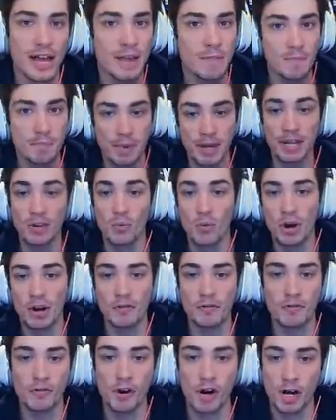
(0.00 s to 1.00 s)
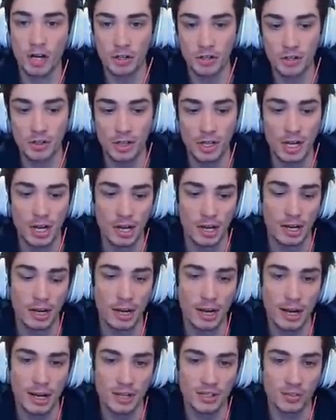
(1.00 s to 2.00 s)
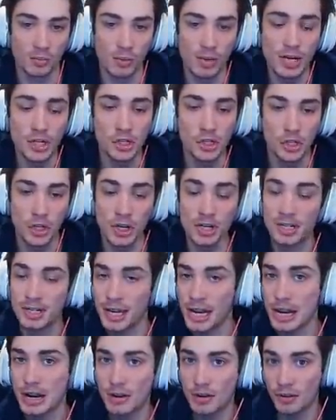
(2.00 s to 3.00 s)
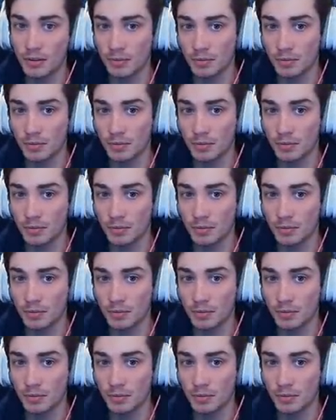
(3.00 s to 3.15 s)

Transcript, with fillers: a big win for us as we should take